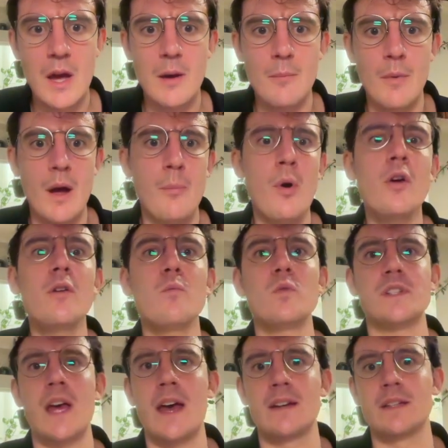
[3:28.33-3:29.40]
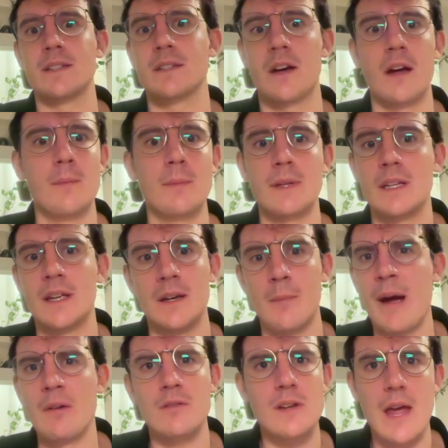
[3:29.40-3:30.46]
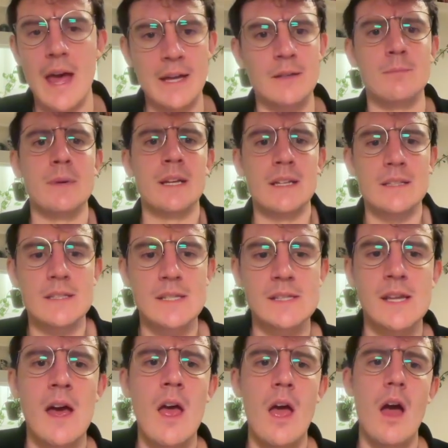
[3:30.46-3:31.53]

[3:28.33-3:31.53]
My opponent was ahead in time. He had about 8 minutes.